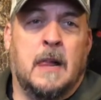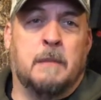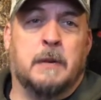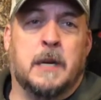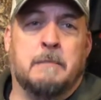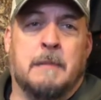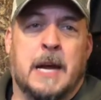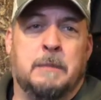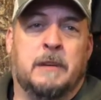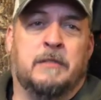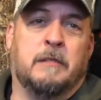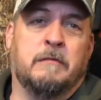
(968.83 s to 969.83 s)
but it might
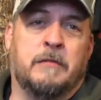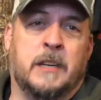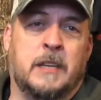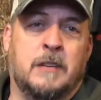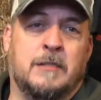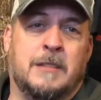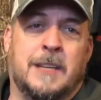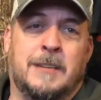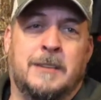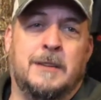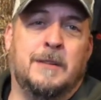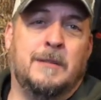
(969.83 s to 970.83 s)
be from venues that
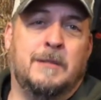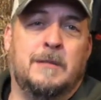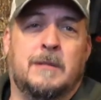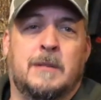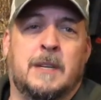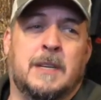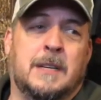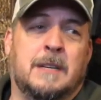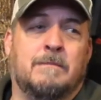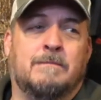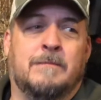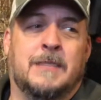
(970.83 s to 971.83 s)

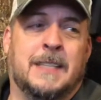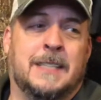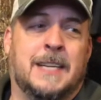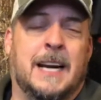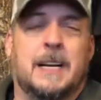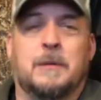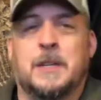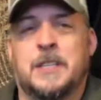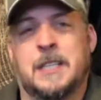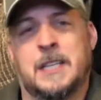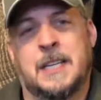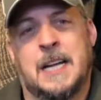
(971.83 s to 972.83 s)
you kind of wish you
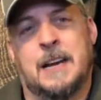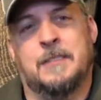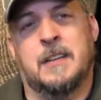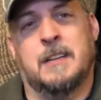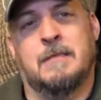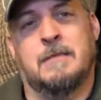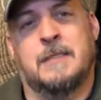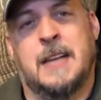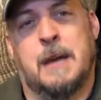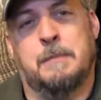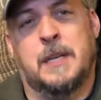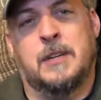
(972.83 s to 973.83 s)
didn't have to
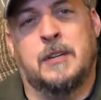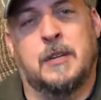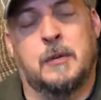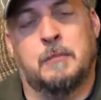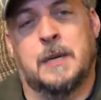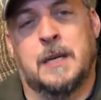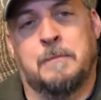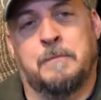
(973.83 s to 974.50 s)
tap into. But